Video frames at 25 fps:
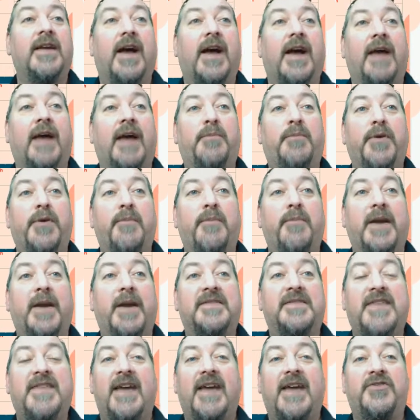I print my
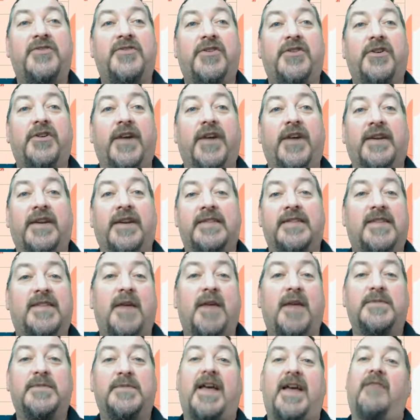schedule and it
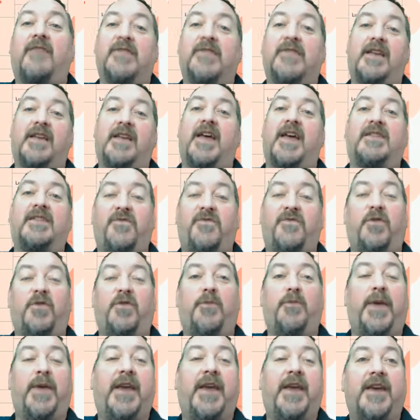comes out in a nice
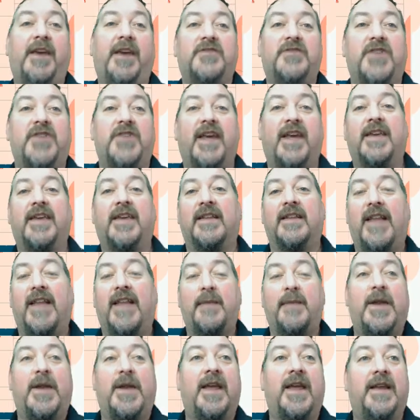full page and I can
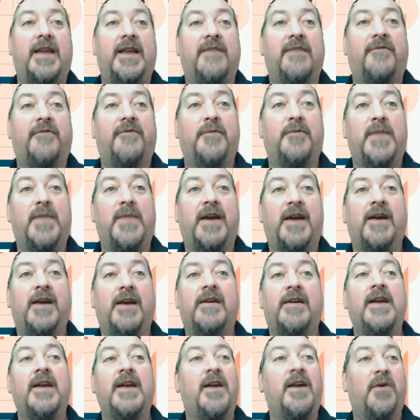laminate it from
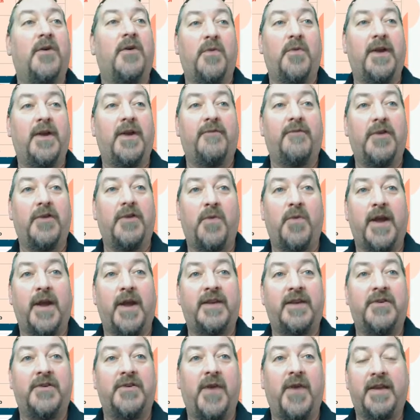there. Whatever you want
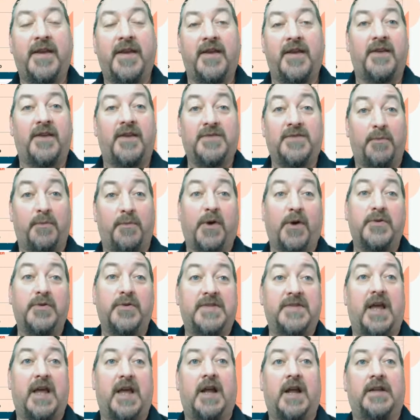to do. I can also
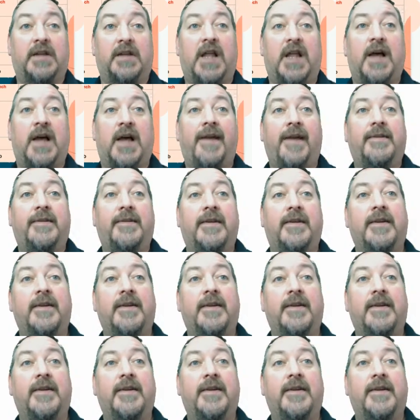post that online.